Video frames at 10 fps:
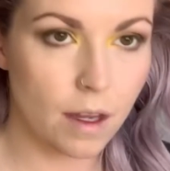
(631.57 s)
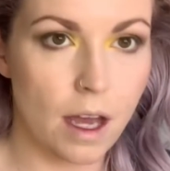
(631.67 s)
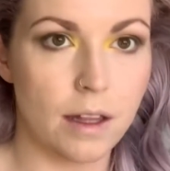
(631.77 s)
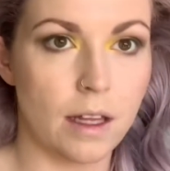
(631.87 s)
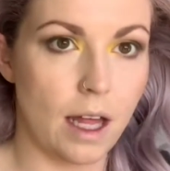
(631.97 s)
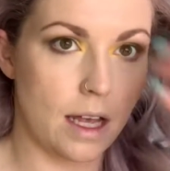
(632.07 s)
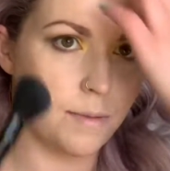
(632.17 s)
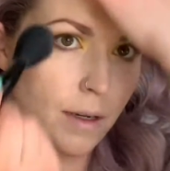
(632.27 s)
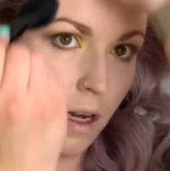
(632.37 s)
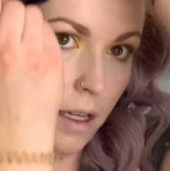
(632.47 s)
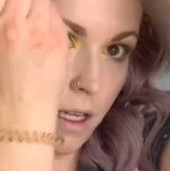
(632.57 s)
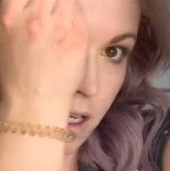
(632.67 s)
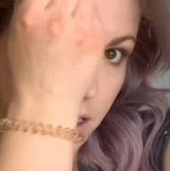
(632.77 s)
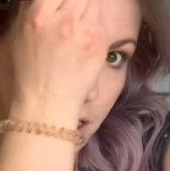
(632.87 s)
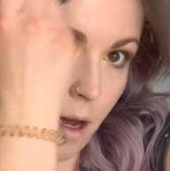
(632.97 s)
And then last but not
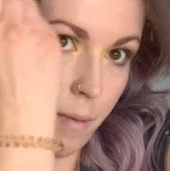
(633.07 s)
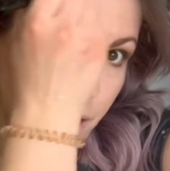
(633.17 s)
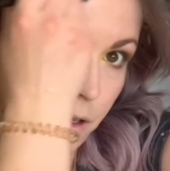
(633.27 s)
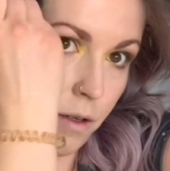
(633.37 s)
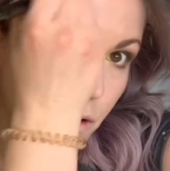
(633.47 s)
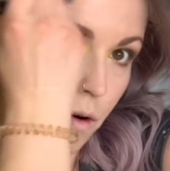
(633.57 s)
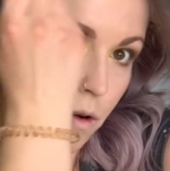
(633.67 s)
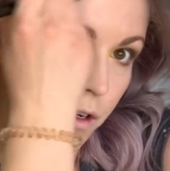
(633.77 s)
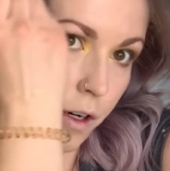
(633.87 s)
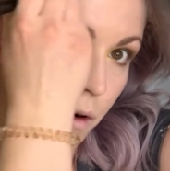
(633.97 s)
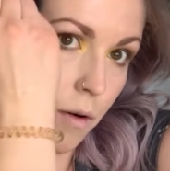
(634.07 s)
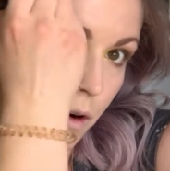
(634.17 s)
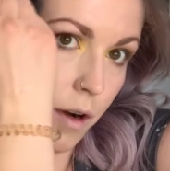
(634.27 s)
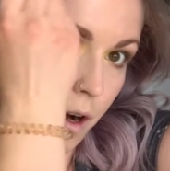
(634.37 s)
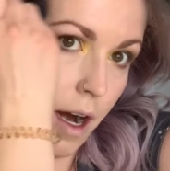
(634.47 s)
least, up in this your
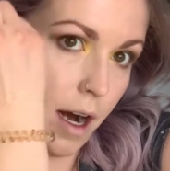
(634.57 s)
corner